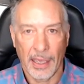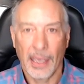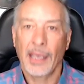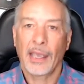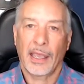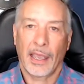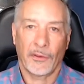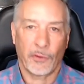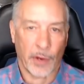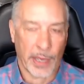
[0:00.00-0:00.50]

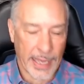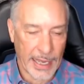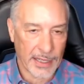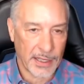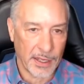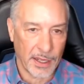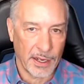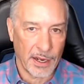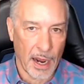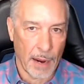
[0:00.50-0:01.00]
If we get to
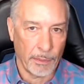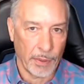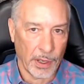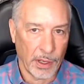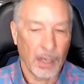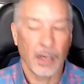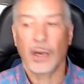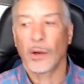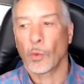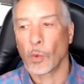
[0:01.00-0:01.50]
the number,
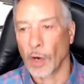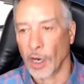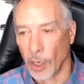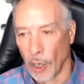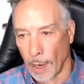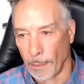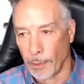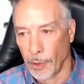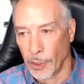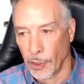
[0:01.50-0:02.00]
we're going to
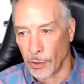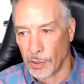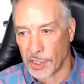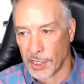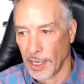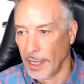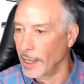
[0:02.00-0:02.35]
produce it.